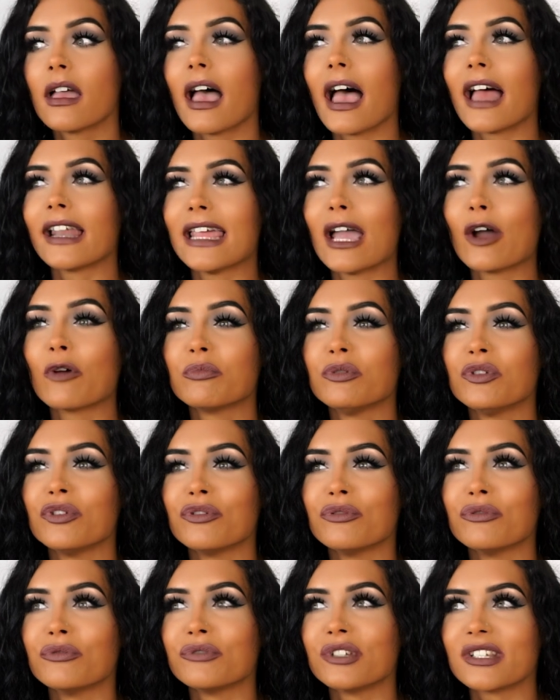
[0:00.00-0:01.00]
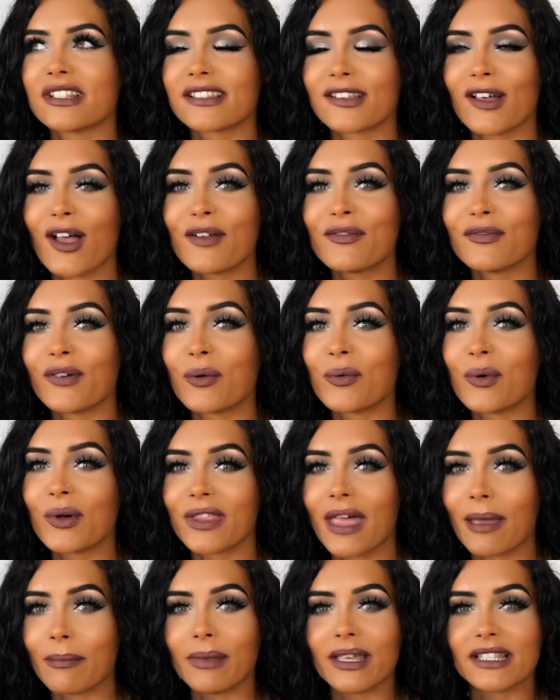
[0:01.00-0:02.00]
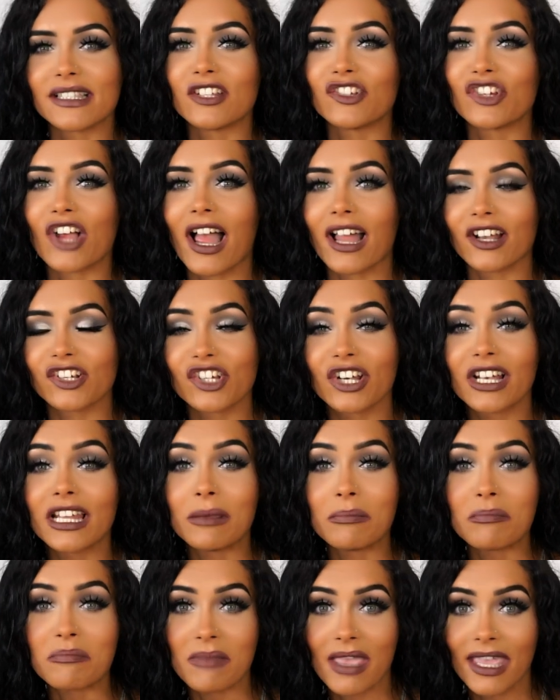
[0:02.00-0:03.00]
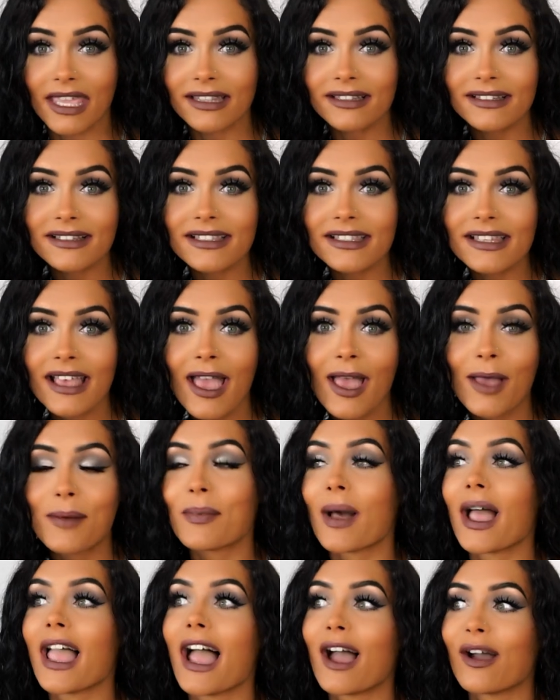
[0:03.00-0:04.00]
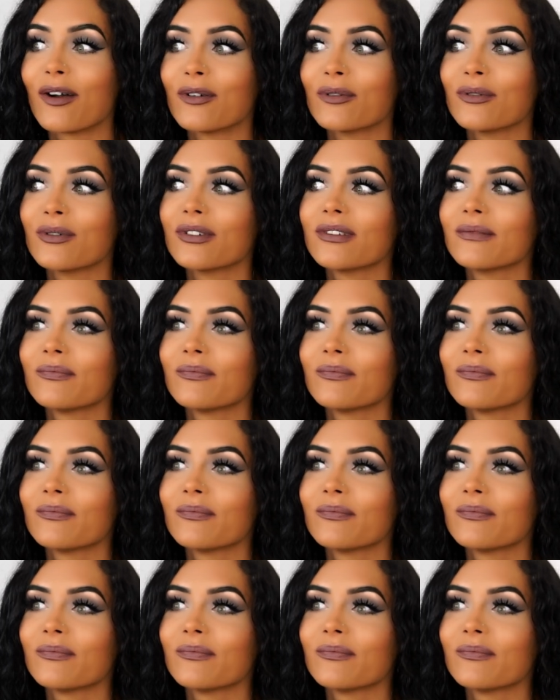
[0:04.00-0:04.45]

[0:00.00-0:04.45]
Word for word: and help you decipher what that message actually means by how